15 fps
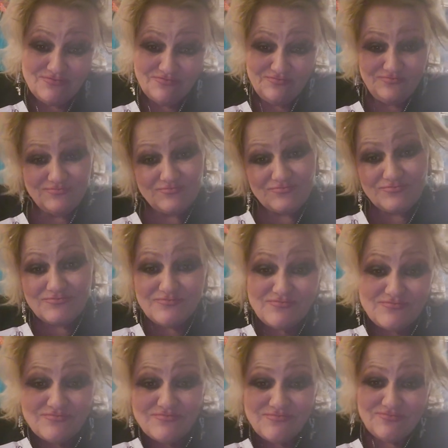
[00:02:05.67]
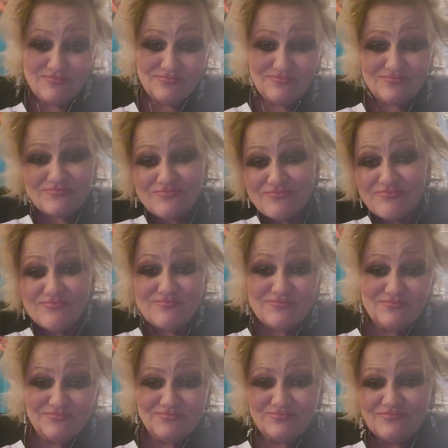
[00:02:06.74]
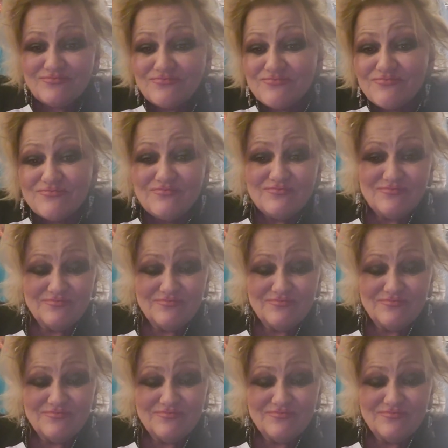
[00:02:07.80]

Nobody speaks.